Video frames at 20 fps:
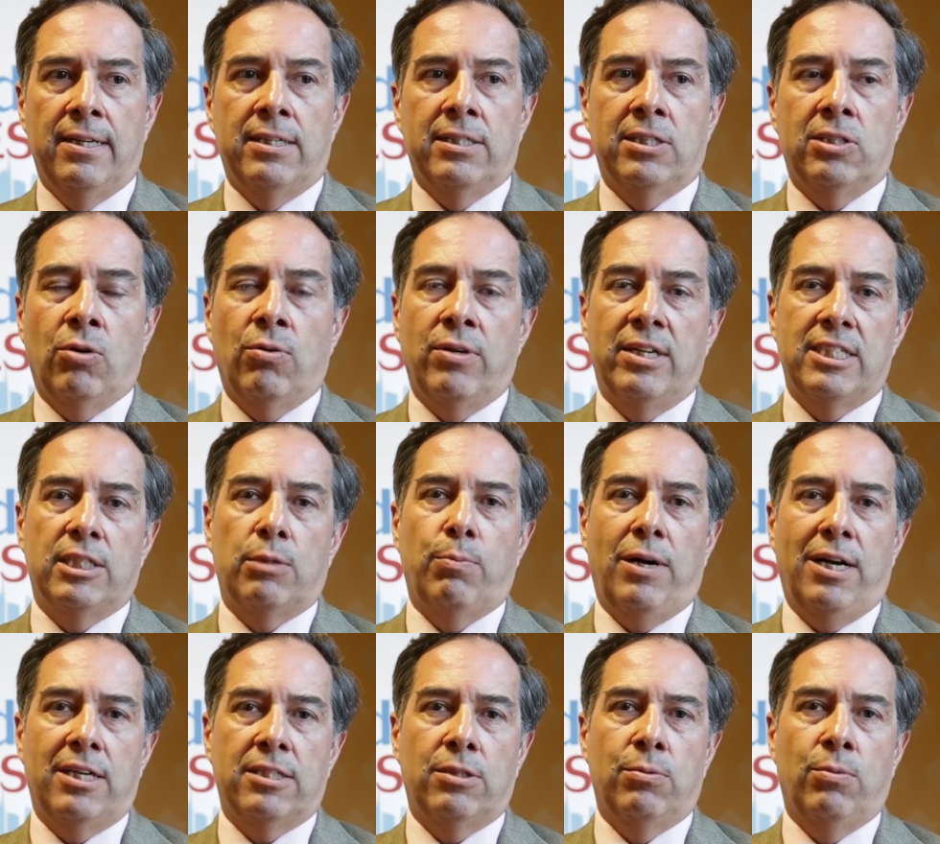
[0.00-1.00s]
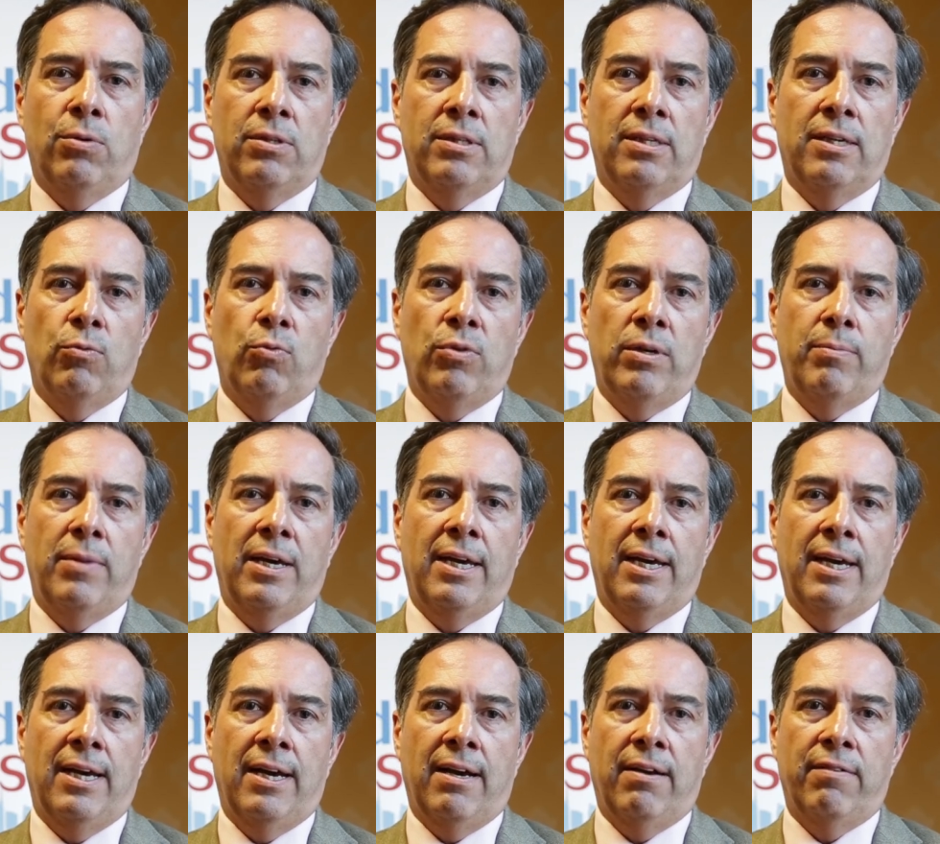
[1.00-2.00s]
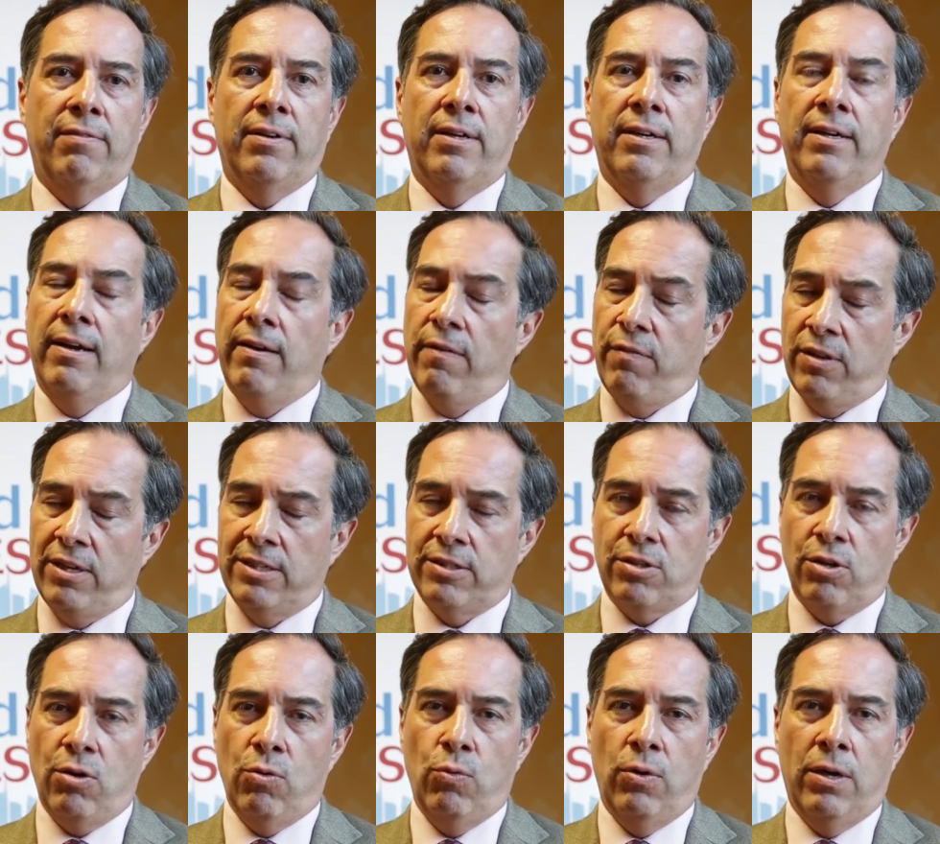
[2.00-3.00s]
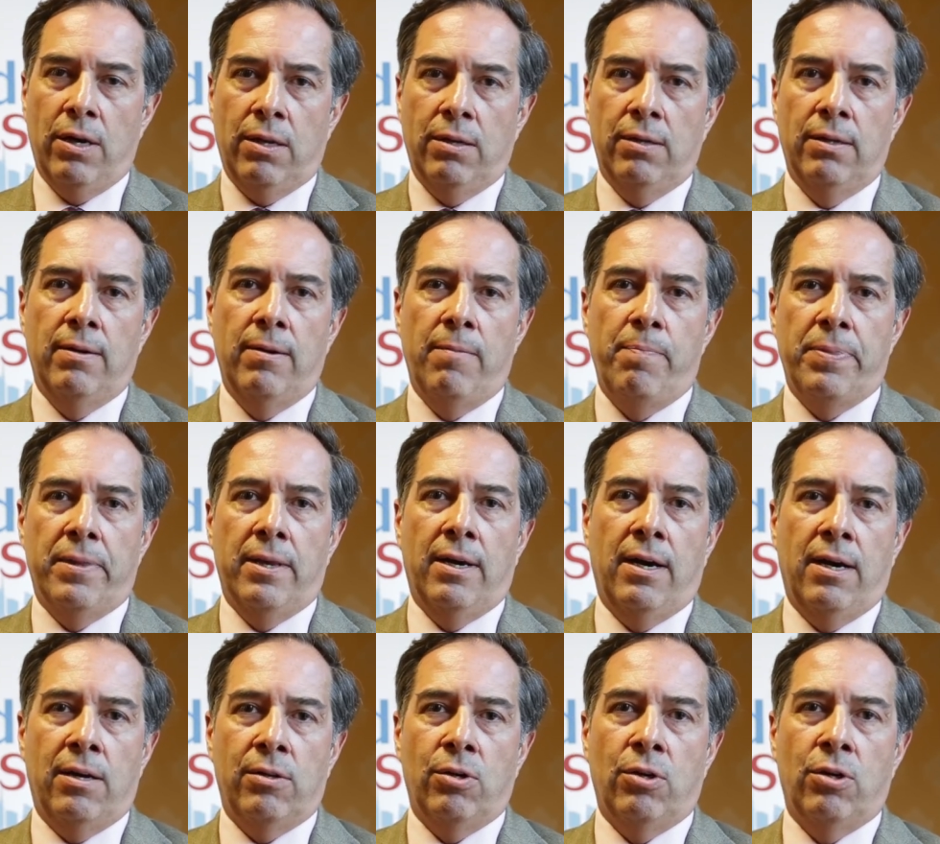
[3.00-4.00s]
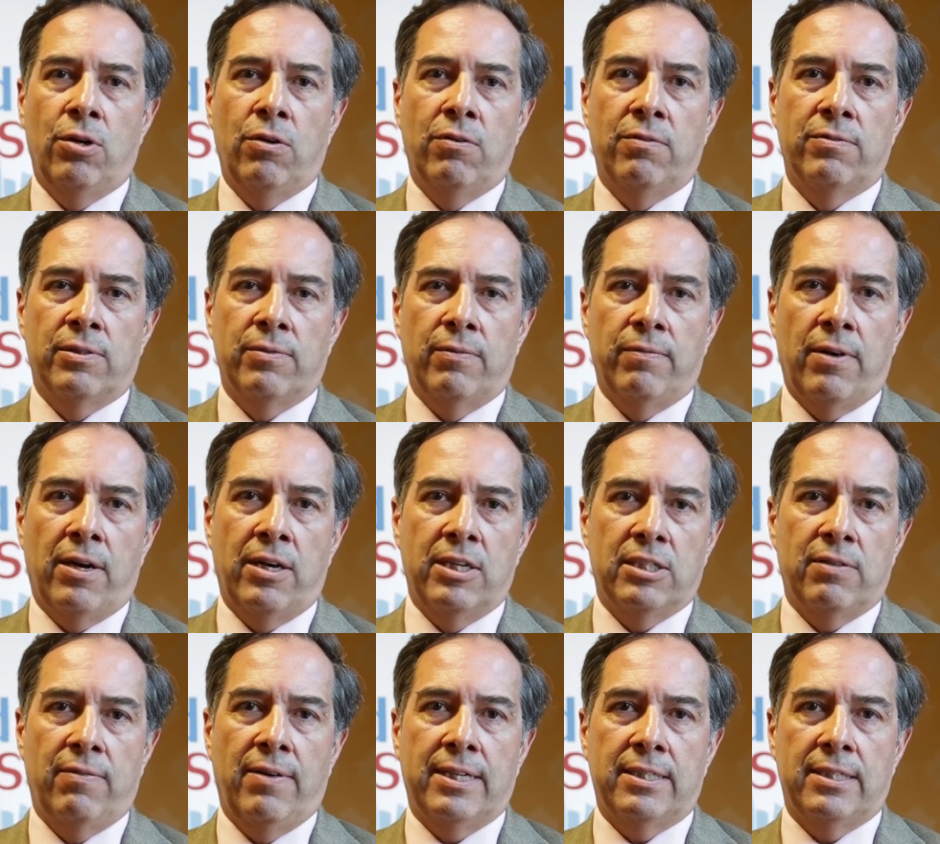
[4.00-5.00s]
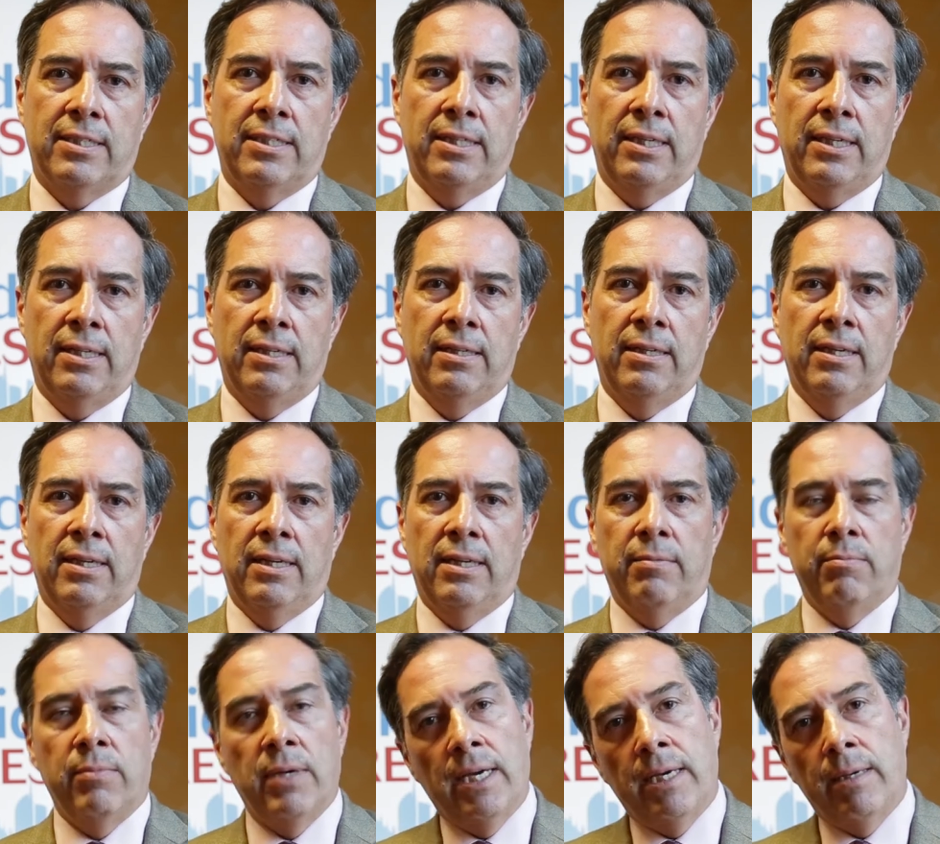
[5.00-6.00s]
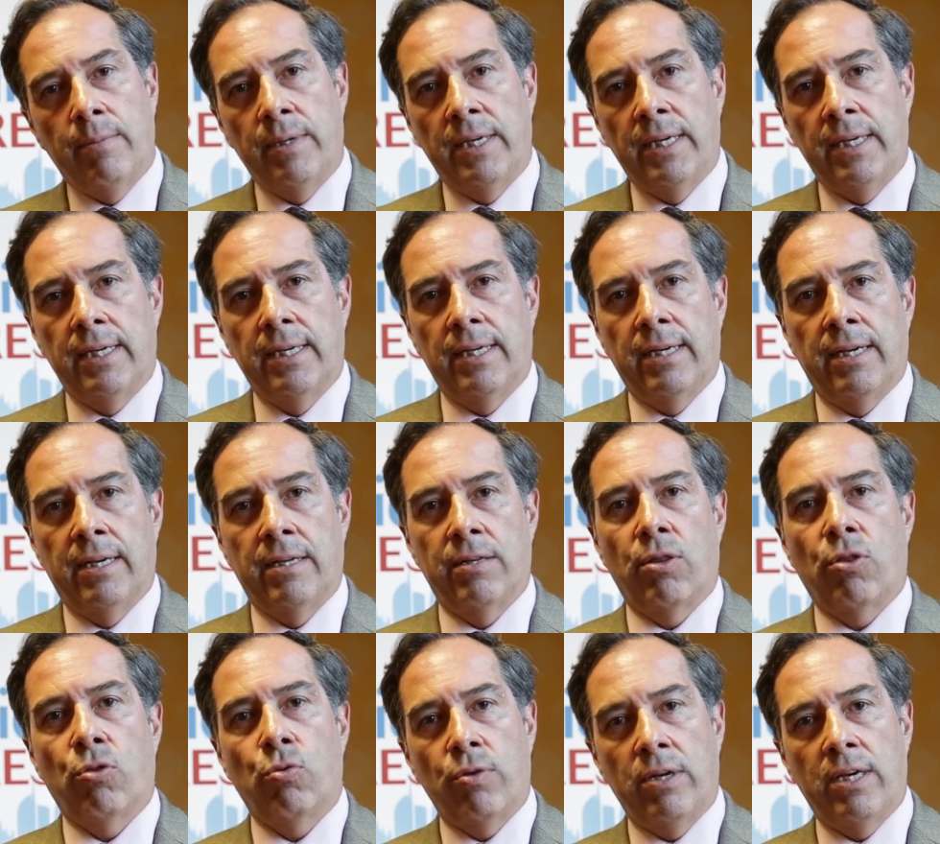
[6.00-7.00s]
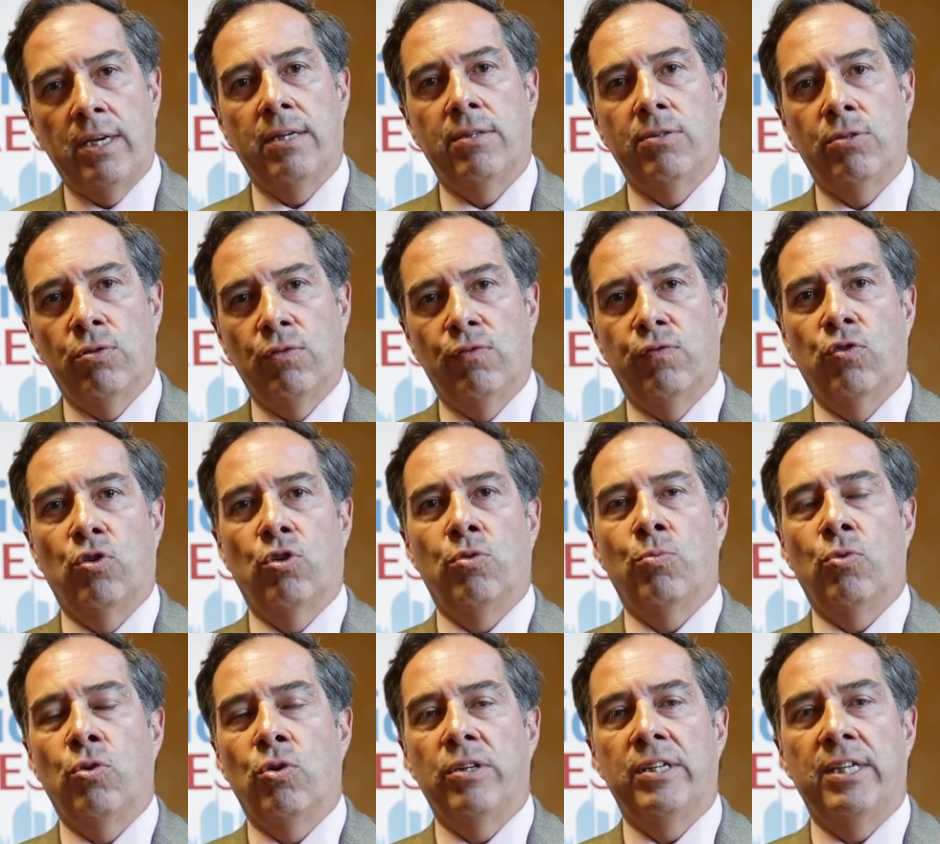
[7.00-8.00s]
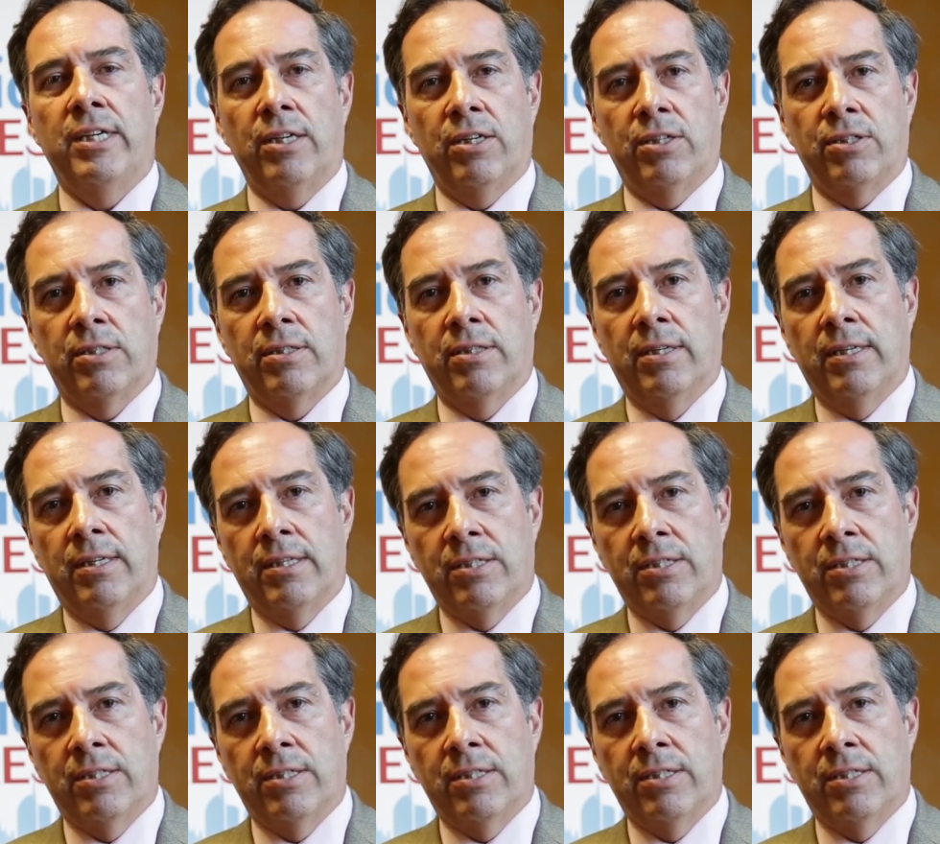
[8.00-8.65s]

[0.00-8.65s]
So it is possible that we may have, if things go well, a norovirus vaccine maybe in three to four more years.